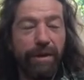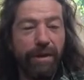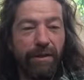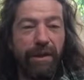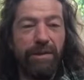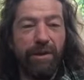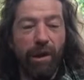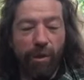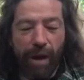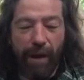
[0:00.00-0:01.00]
than to
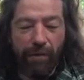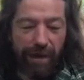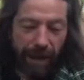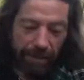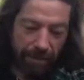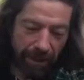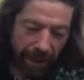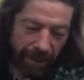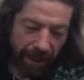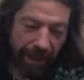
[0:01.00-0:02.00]
go out and
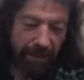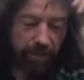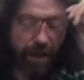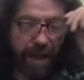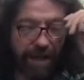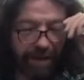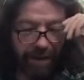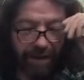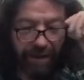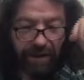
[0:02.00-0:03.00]
pick that grain.
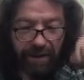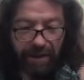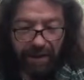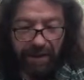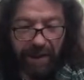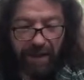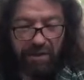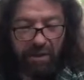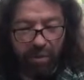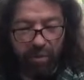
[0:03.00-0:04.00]
And
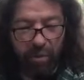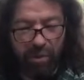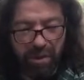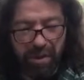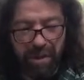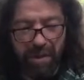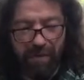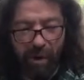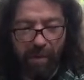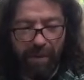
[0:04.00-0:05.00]
so Ruth the
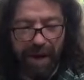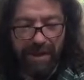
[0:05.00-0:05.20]
Moabite